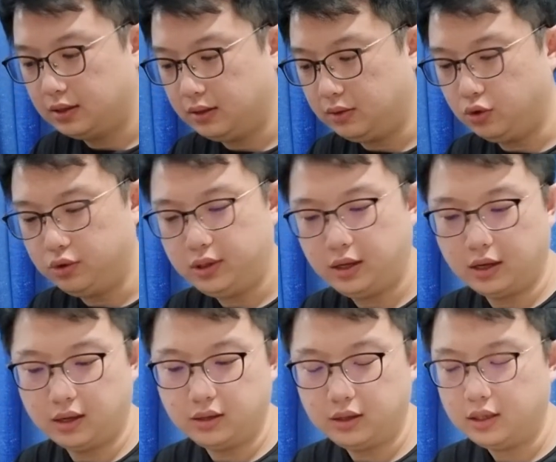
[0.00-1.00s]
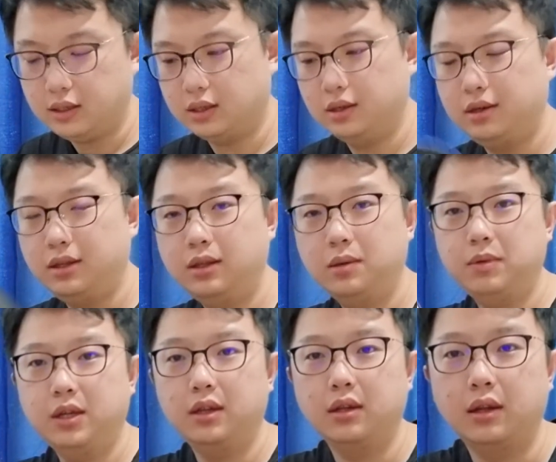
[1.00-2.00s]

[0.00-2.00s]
Those that are just a little bit,